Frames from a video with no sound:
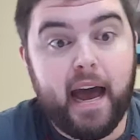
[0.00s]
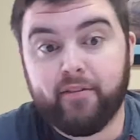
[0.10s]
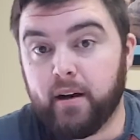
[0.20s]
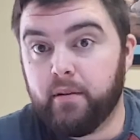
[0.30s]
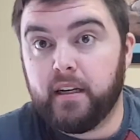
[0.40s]

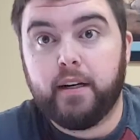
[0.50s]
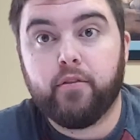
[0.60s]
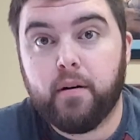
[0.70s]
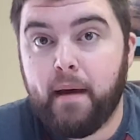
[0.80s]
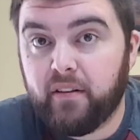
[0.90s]
I've come to
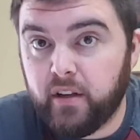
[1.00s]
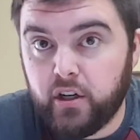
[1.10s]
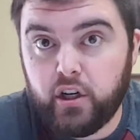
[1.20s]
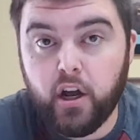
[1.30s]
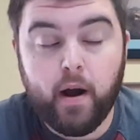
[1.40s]
deliver a
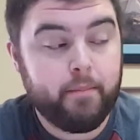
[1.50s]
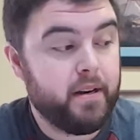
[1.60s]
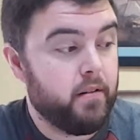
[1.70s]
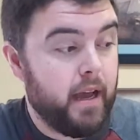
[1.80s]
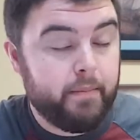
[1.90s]
message. I've
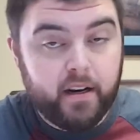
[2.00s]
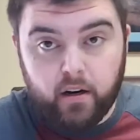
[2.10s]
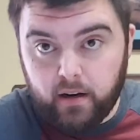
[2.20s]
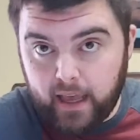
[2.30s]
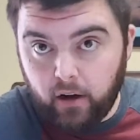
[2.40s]
been
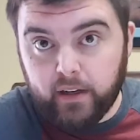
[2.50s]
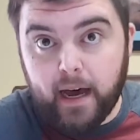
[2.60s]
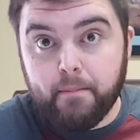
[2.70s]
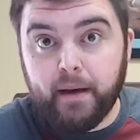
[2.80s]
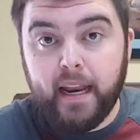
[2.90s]
held
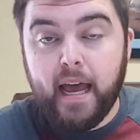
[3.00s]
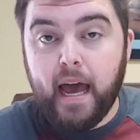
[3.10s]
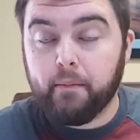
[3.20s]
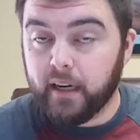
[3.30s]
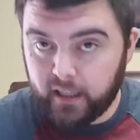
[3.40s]
up, but
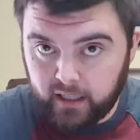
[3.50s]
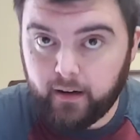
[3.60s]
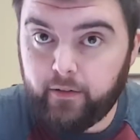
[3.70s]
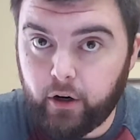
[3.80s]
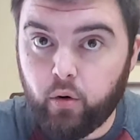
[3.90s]
I'm going to
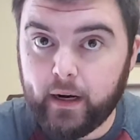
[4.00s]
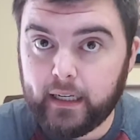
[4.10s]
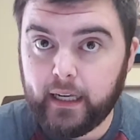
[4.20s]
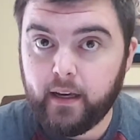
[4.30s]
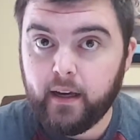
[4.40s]
deliver it
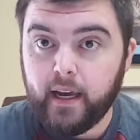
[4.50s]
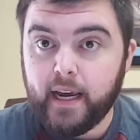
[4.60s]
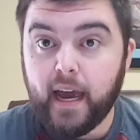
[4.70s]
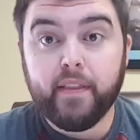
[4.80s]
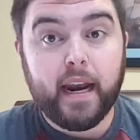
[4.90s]
quickly,
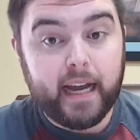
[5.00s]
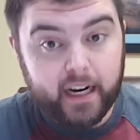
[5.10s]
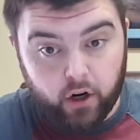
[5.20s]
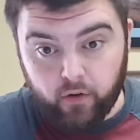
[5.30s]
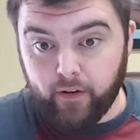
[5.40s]
and then I got
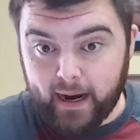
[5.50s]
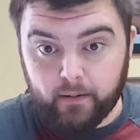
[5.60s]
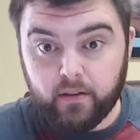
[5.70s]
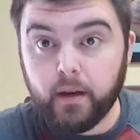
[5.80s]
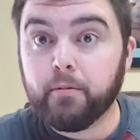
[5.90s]
to go
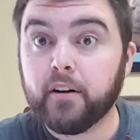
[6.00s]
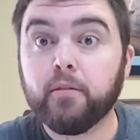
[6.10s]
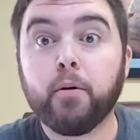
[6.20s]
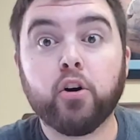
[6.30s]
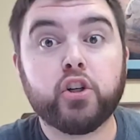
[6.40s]
fight the Prince
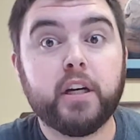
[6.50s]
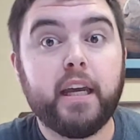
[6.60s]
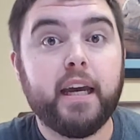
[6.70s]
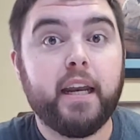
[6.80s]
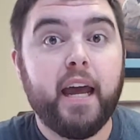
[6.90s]
of Persia
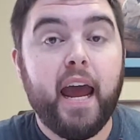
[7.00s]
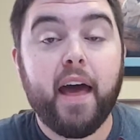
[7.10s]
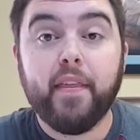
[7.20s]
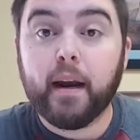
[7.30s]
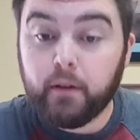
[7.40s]
again,
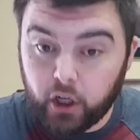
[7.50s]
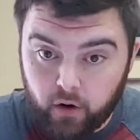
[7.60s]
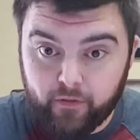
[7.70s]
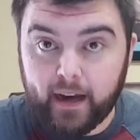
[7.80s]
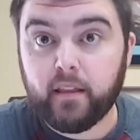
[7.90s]
and then I'm going to
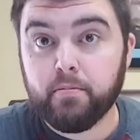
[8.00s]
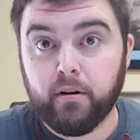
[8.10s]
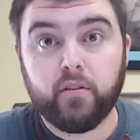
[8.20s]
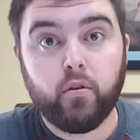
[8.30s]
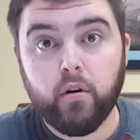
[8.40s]
go fight the
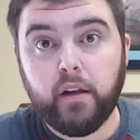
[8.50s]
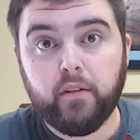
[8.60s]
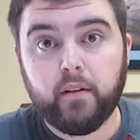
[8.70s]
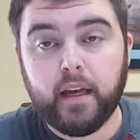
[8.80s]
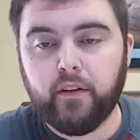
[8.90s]
Prince of
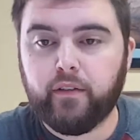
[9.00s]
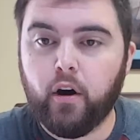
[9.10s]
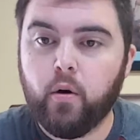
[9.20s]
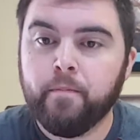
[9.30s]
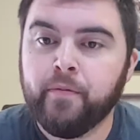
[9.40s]
Greece." And
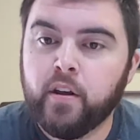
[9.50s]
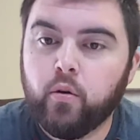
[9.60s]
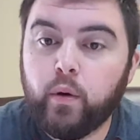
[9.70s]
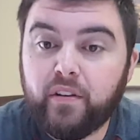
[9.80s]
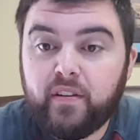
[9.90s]
so
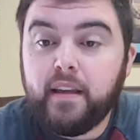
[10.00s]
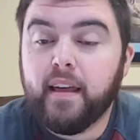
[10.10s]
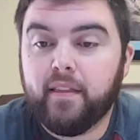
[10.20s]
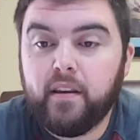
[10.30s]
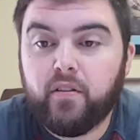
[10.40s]
we see
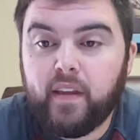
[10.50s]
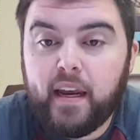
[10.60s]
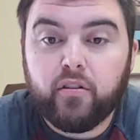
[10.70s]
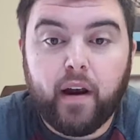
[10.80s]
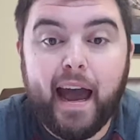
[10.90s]
that these
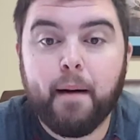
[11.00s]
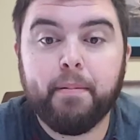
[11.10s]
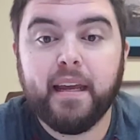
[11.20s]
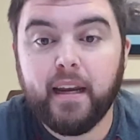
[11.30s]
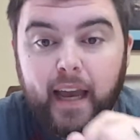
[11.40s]
things are
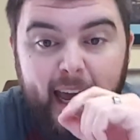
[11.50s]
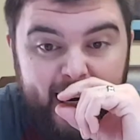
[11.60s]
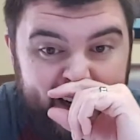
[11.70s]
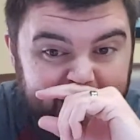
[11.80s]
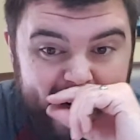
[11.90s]
happening,
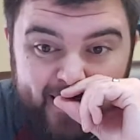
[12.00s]
and